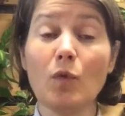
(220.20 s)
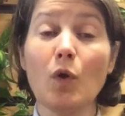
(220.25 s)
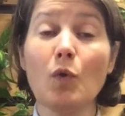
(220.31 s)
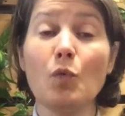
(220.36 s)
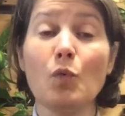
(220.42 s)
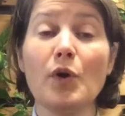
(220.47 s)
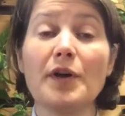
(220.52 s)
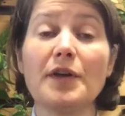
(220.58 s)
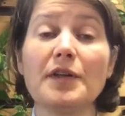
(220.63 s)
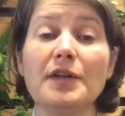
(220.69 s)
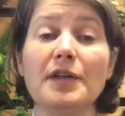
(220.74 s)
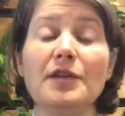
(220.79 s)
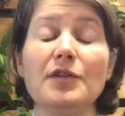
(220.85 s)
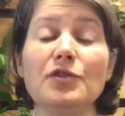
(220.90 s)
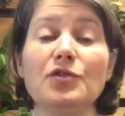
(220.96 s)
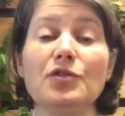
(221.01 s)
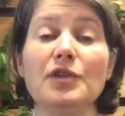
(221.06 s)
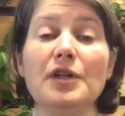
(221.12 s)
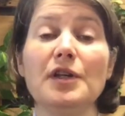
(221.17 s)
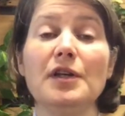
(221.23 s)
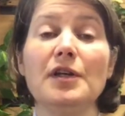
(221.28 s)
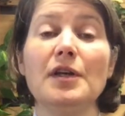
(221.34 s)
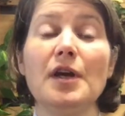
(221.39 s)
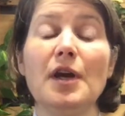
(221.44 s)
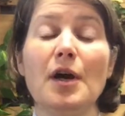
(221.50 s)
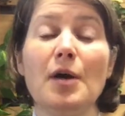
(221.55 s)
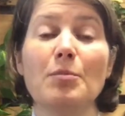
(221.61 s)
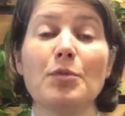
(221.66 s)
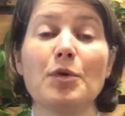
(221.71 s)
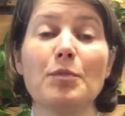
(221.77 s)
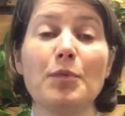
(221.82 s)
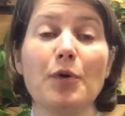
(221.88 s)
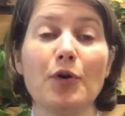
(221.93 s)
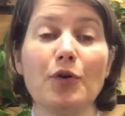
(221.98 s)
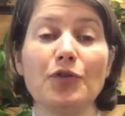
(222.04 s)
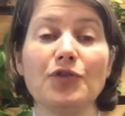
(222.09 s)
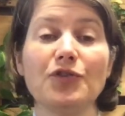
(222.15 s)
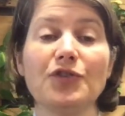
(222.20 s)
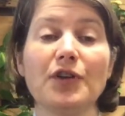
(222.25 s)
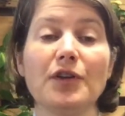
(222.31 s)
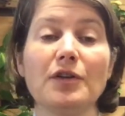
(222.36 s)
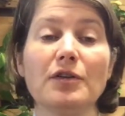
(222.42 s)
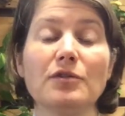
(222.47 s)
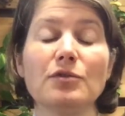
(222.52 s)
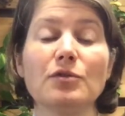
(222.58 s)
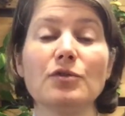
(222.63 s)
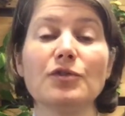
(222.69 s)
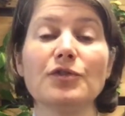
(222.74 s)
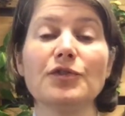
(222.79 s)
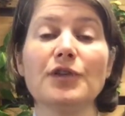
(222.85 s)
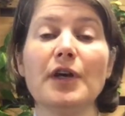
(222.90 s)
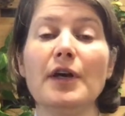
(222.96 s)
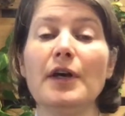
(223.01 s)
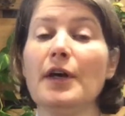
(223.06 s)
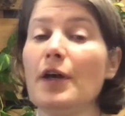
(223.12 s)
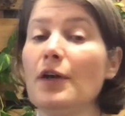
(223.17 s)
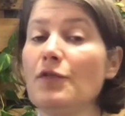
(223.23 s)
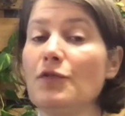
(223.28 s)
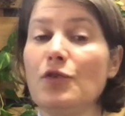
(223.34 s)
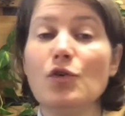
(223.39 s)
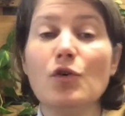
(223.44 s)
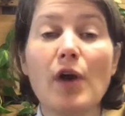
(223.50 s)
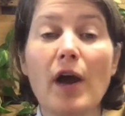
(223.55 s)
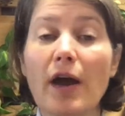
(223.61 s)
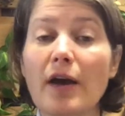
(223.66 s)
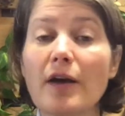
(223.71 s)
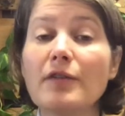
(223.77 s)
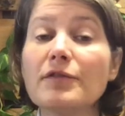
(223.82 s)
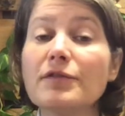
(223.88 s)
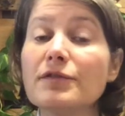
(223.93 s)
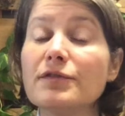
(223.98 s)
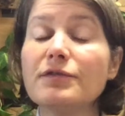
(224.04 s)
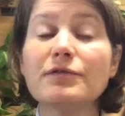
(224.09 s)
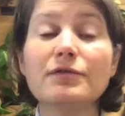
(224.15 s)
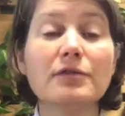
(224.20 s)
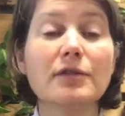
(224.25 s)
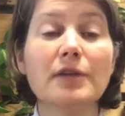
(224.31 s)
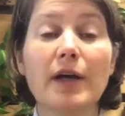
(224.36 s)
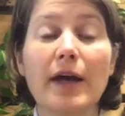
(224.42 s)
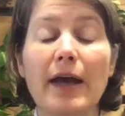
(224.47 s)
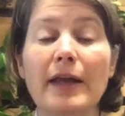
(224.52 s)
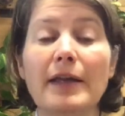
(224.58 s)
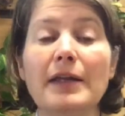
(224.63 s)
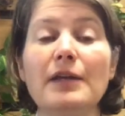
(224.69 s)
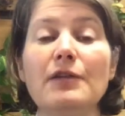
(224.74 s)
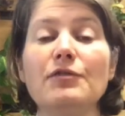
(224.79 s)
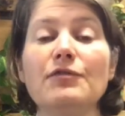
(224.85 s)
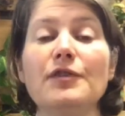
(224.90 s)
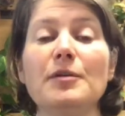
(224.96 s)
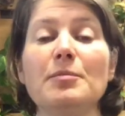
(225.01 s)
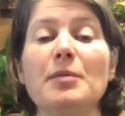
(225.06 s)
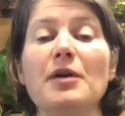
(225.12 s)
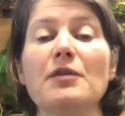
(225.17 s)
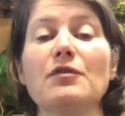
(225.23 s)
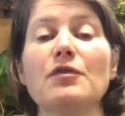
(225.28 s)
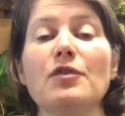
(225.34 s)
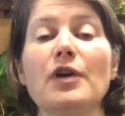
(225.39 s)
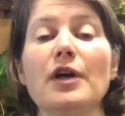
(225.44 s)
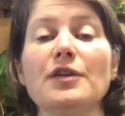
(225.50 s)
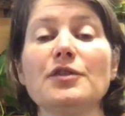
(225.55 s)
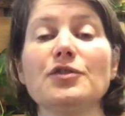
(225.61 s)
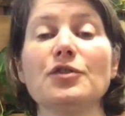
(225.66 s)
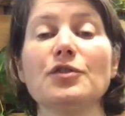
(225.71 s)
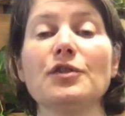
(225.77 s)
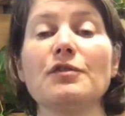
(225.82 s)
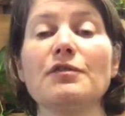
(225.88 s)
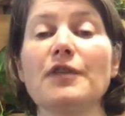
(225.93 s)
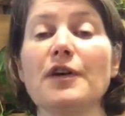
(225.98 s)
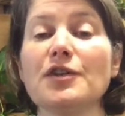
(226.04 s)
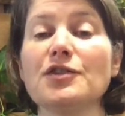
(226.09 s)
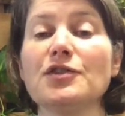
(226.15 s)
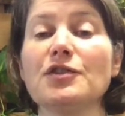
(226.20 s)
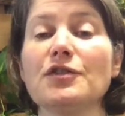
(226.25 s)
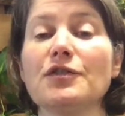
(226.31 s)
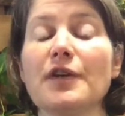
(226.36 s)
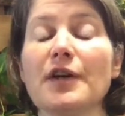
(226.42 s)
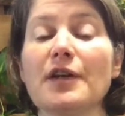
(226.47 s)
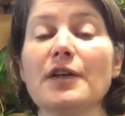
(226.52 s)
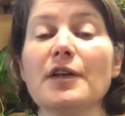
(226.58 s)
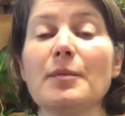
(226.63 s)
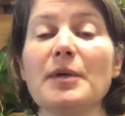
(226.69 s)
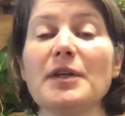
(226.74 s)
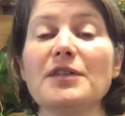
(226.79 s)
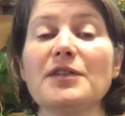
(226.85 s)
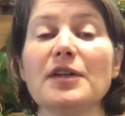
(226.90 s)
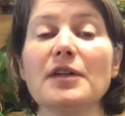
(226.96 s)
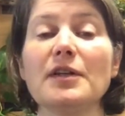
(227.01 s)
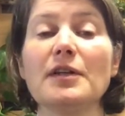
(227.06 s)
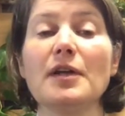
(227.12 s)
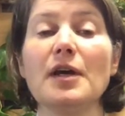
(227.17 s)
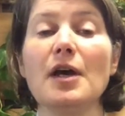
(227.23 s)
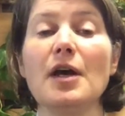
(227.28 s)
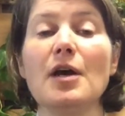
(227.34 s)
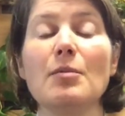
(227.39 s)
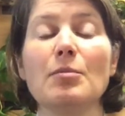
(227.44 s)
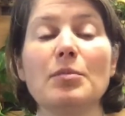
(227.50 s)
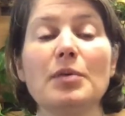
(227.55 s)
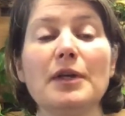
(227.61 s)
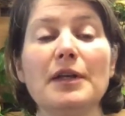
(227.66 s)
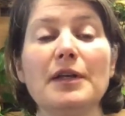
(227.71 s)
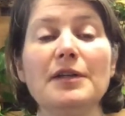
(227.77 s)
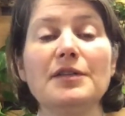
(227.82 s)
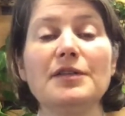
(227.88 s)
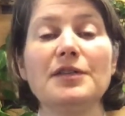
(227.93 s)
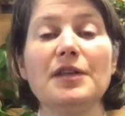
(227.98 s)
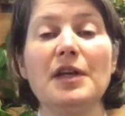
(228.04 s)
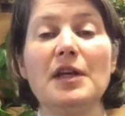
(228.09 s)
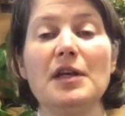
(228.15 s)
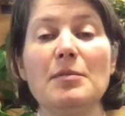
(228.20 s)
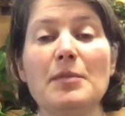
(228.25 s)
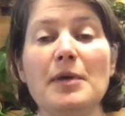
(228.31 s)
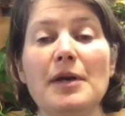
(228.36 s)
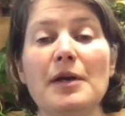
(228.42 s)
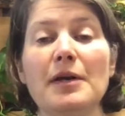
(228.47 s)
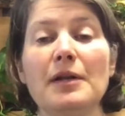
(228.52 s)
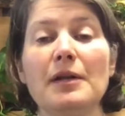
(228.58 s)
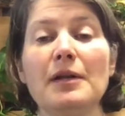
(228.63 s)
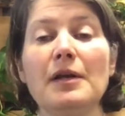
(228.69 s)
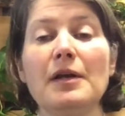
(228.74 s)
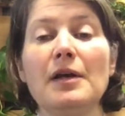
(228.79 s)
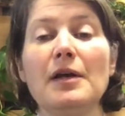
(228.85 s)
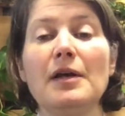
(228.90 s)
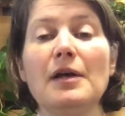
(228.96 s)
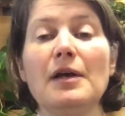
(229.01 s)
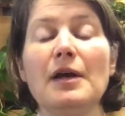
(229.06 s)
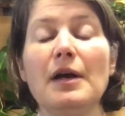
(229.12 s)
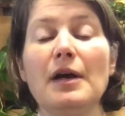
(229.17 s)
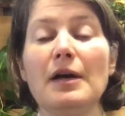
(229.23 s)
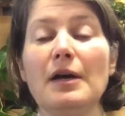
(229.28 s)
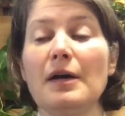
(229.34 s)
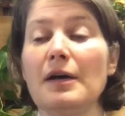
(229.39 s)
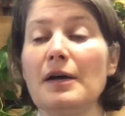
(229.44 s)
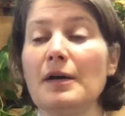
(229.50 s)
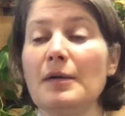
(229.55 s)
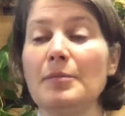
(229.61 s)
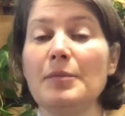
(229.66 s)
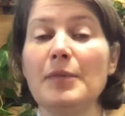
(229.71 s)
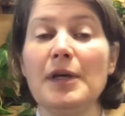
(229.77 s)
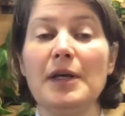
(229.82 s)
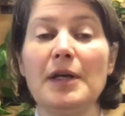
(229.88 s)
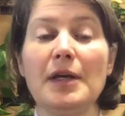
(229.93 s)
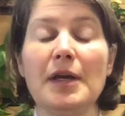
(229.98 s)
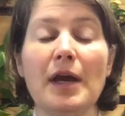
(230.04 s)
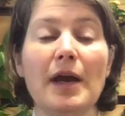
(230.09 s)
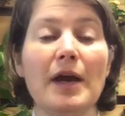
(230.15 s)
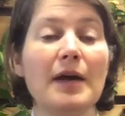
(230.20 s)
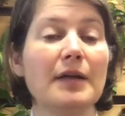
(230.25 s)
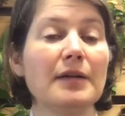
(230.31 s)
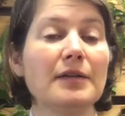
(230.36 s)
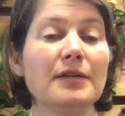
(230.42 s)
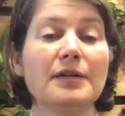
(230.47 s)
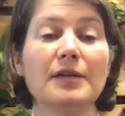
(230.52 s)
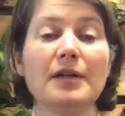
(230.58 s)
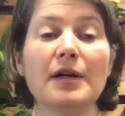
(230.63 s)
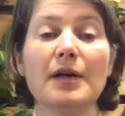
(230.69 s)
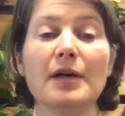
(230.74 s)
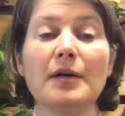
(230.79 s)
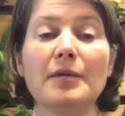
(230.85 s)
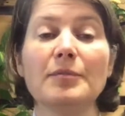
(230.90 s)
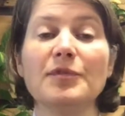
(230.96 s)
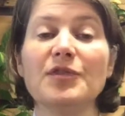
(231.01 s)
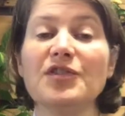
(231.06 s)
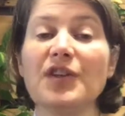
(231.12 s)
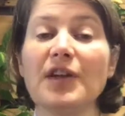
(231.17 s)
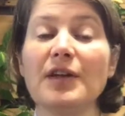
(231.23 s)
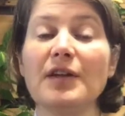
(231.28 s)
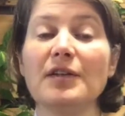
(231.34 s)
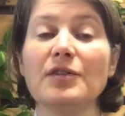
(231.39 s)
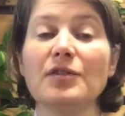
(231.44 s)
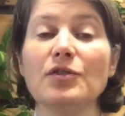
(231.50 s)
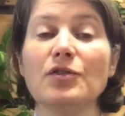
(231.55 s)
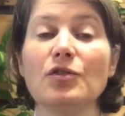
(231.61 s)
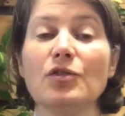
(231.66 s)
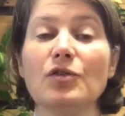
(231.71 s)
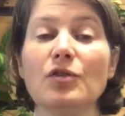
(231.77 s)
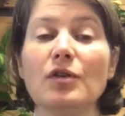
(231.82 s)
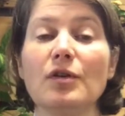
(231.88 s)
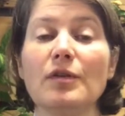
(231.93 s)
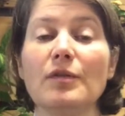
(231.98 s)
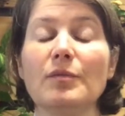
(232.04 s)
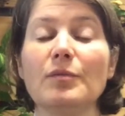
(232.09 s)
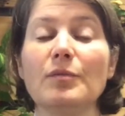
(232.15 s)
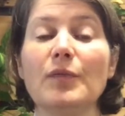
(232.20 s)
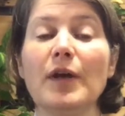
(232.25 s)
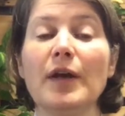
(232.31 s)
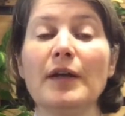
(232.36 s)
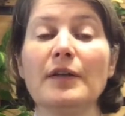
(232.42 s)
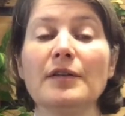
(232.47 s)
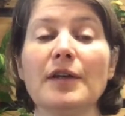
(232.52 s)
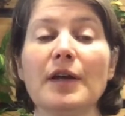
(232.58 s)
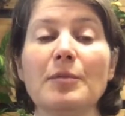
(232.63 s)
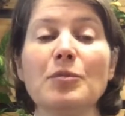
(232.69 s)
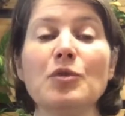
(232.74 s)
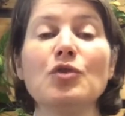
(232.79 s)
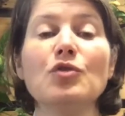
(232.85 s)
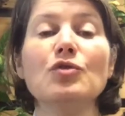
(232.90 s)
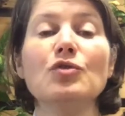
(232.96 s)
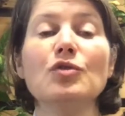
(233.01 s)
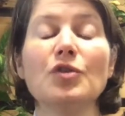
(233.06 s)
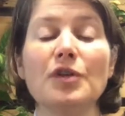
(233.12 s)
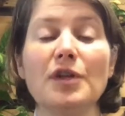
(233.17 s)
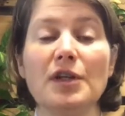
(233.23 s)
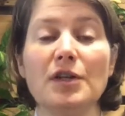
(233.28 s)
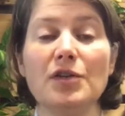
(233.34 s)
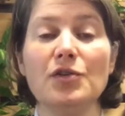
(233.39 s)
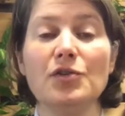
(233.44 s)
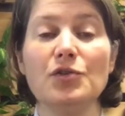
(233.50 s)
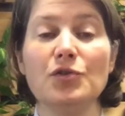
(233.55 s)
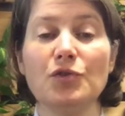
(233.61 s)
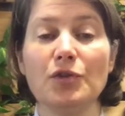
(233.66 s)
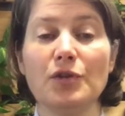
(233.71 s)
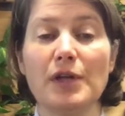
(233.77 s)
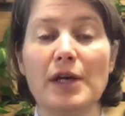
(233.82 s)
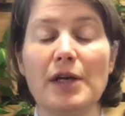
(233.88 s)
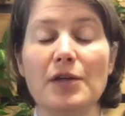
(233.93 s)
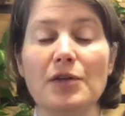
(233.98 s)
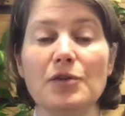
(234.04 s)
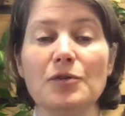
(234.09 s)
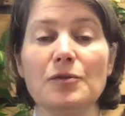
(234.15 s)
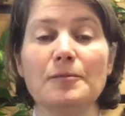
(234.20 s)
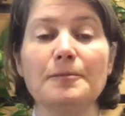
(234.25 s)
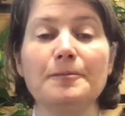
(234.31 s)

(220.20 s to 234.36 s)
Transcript: work it into the proposed Senate rules. If you have any feedback for us on the function of Academic Senate, please email me at senate@mq.edu.au.